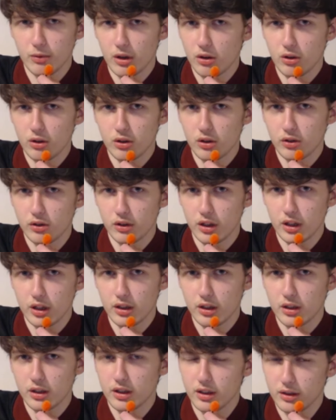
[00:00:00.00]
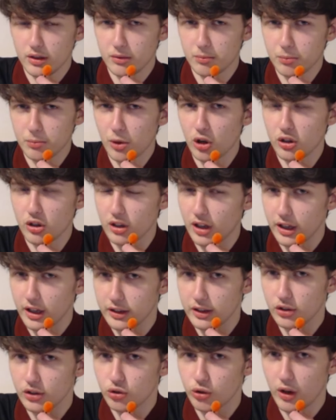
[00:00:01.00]
Honestly, borderline
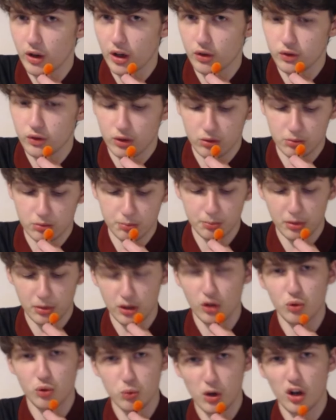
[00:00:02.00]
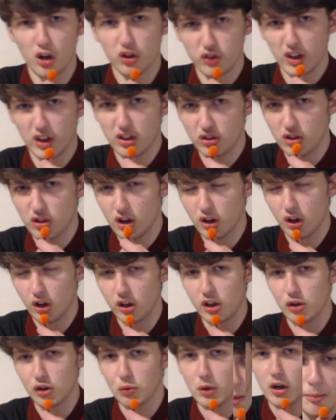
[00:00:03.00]
disgraceful, but there's worse things going on
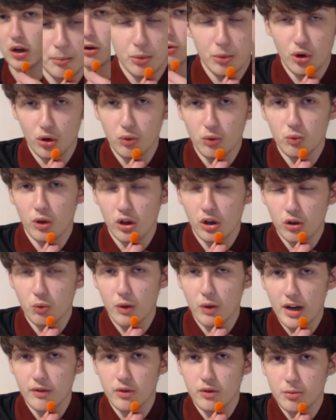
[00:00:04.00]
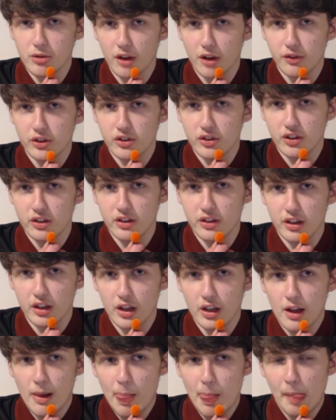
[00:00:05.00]
in the world. What a win for Bradford City.
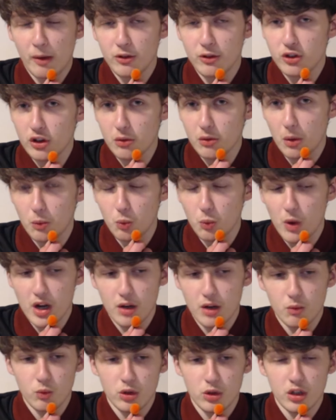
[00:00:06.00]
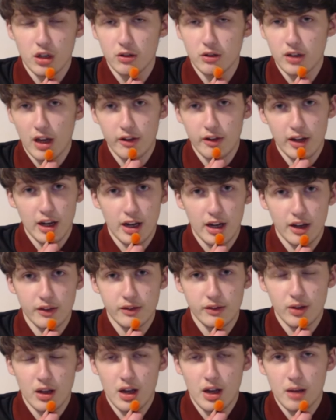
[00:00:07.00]
2-1 win, 1-0 down at half
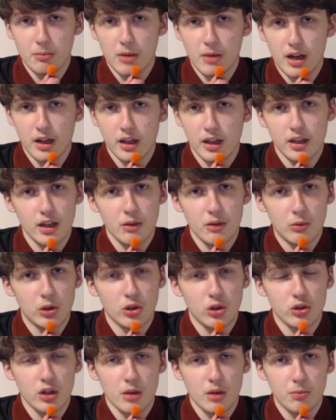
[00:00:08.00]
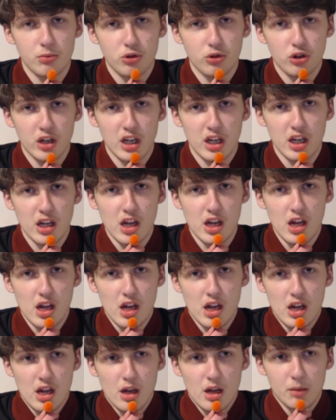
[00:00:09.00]
time, and it were looking pretty
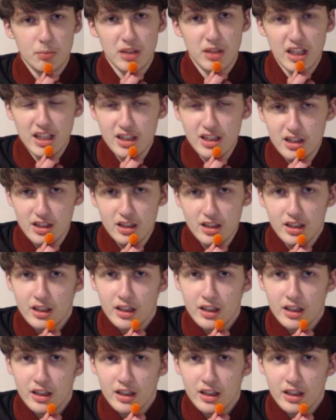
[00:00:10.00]
bleak.